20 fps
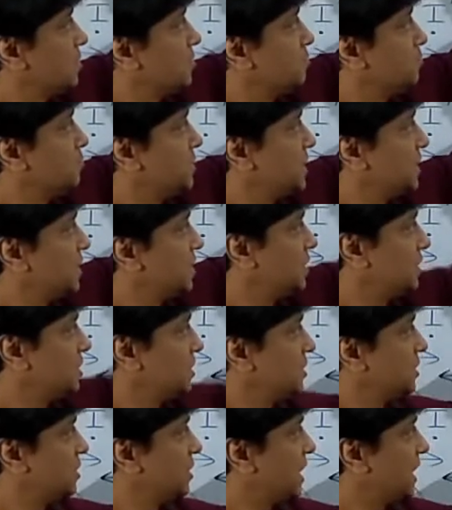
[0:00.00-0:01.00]

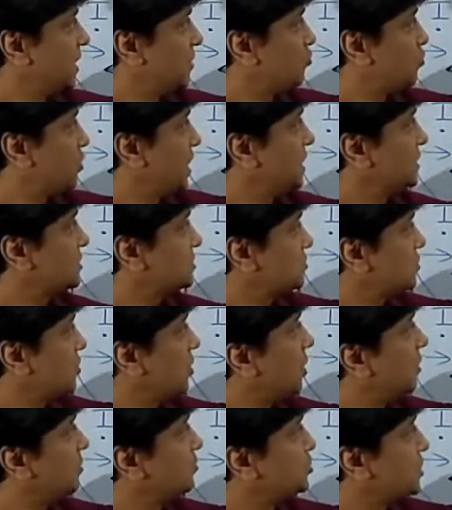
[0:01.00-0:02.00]
Mirror at rest,
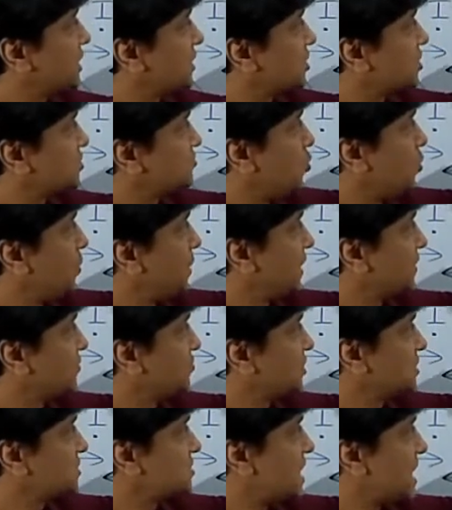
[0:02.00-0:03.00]
object is moving in
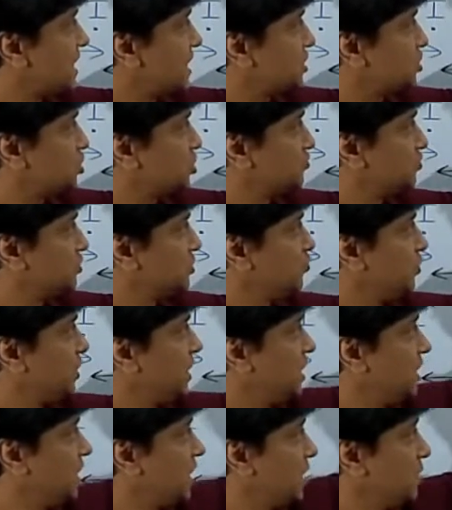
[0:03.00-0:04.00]
this direction with
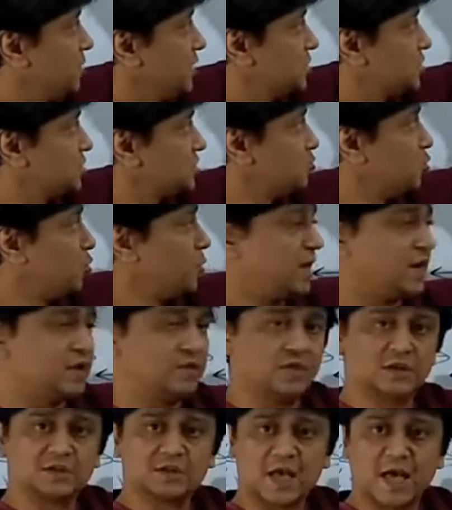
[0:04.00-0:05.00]
v, image is moving
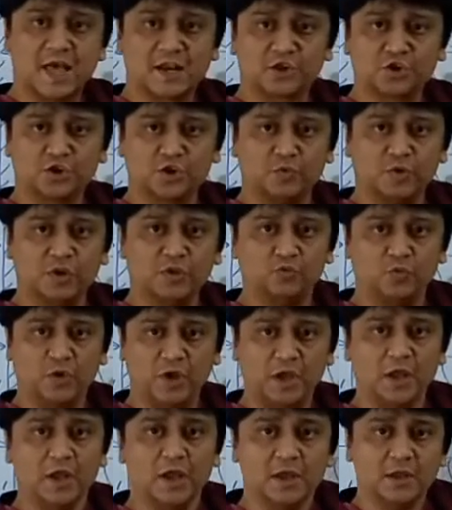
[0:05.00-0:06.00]
in this direction with
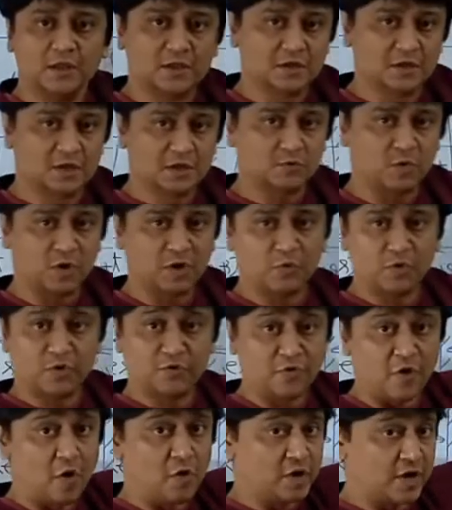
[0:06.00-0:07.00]
v. This is what we
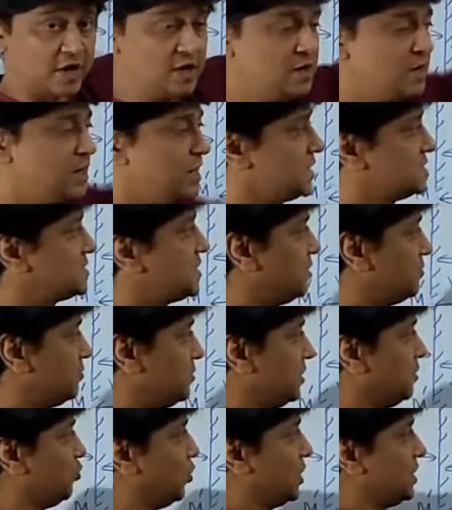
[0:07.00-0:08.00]
found in
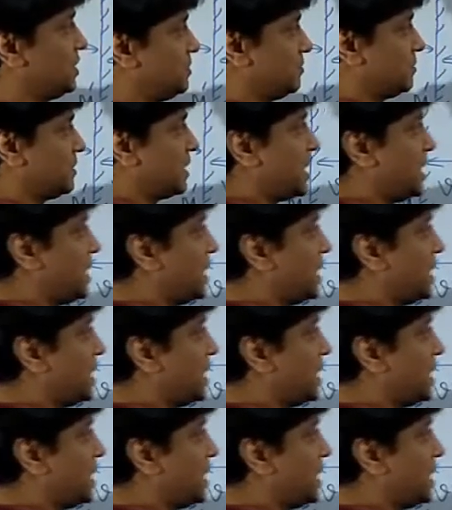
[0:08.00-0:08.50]
example 1.